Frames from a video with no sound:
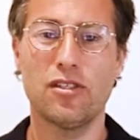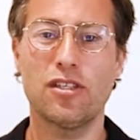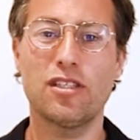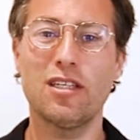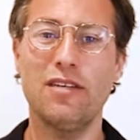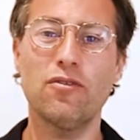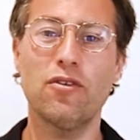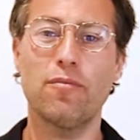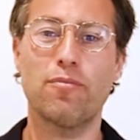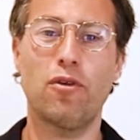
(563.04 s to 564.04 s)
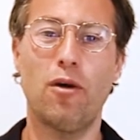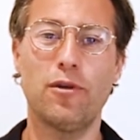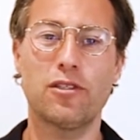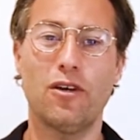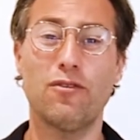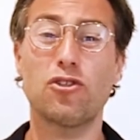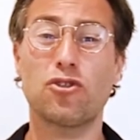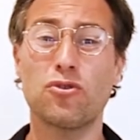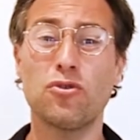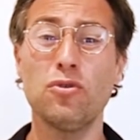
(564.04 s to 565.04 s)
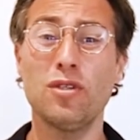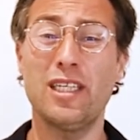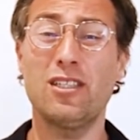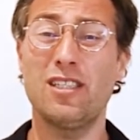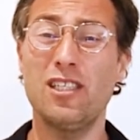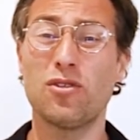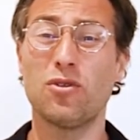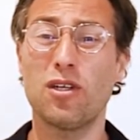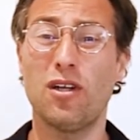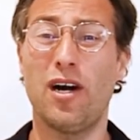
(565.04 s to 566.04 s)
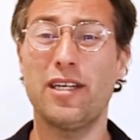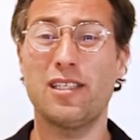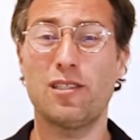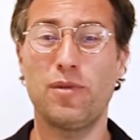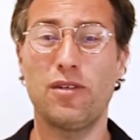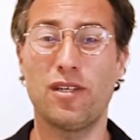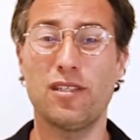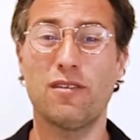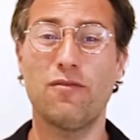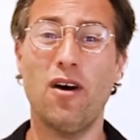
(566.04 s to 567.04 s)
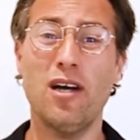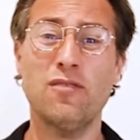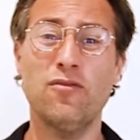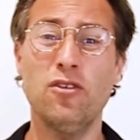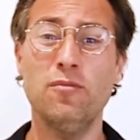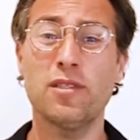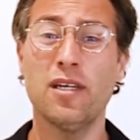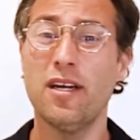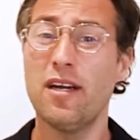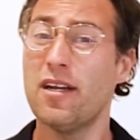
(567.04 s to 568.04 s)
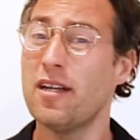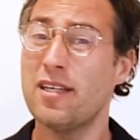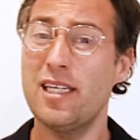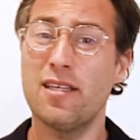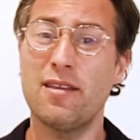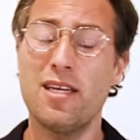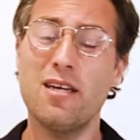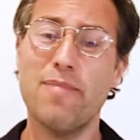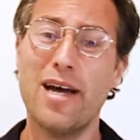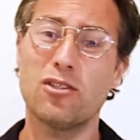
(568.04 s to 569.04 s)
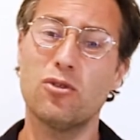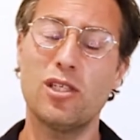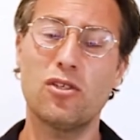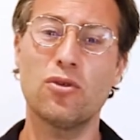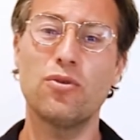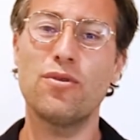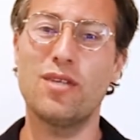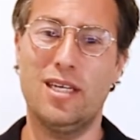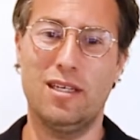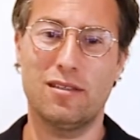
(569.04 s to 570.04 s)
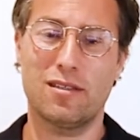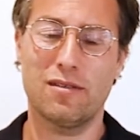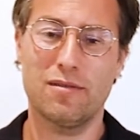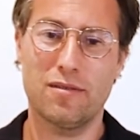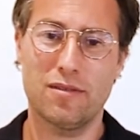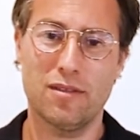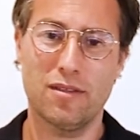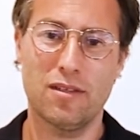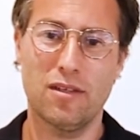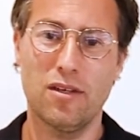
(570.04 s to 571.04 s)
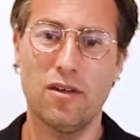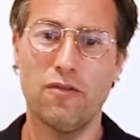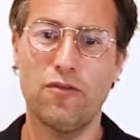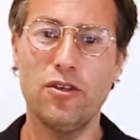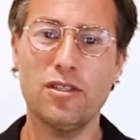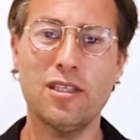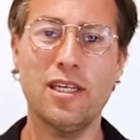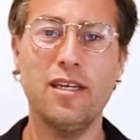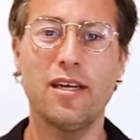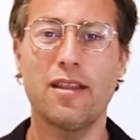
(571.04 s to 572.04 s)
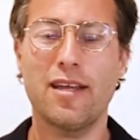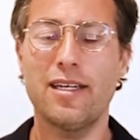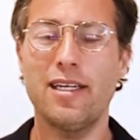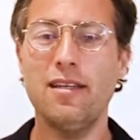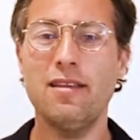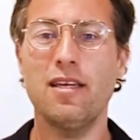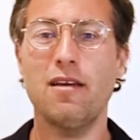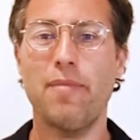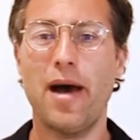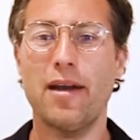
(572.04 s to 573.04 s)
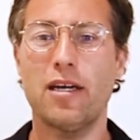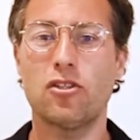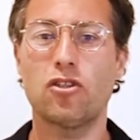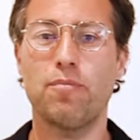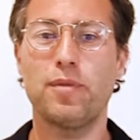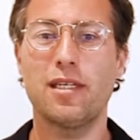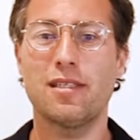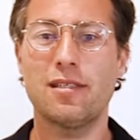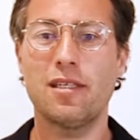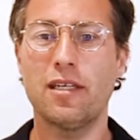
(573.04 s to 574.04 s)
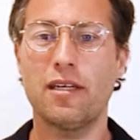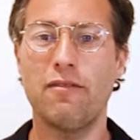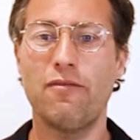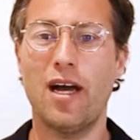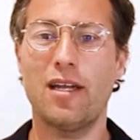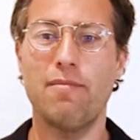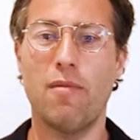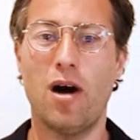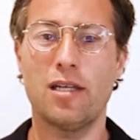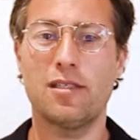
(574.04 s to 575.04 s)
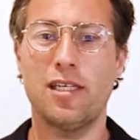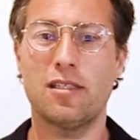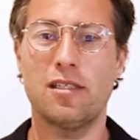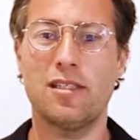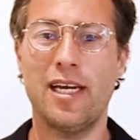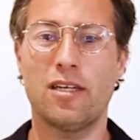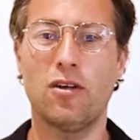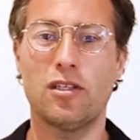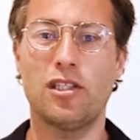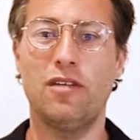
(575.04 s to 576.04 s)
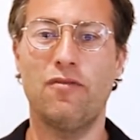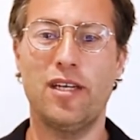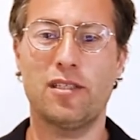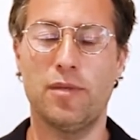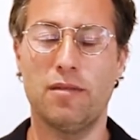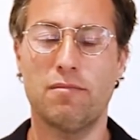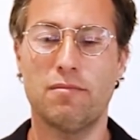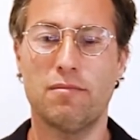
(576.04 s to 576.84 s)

To deliver on the promise of a truly digital client experience, advice firms need to think about doing 2 things. Firstly, they need to think about adopting a Silicon Valley mindset to technology investment.